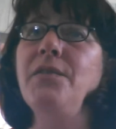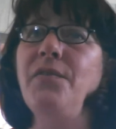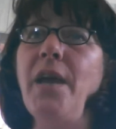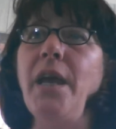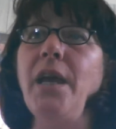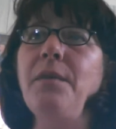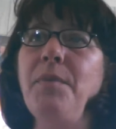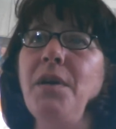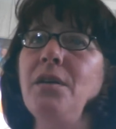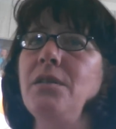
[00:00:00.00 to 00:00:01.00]
fake
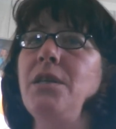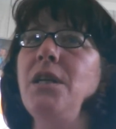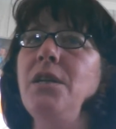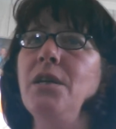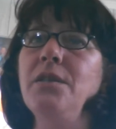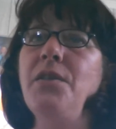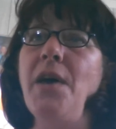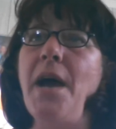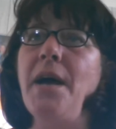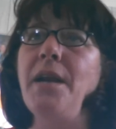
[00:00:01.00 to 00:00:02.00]
because he does
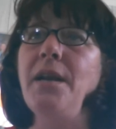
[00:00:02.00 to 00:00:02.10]
that,